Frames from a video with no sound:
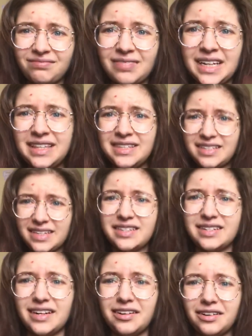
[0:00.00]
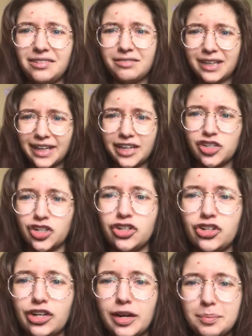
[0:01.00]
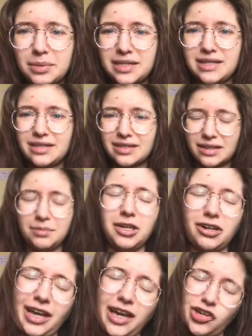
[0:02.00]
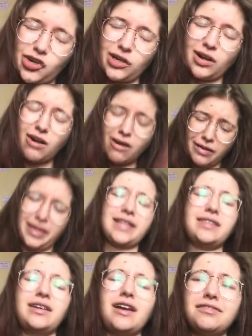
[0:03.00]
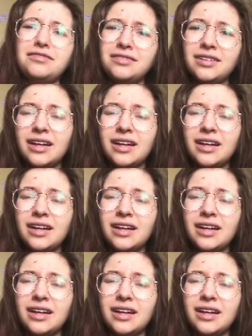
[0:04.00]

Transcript: consistent relationships, communication, all that stuff,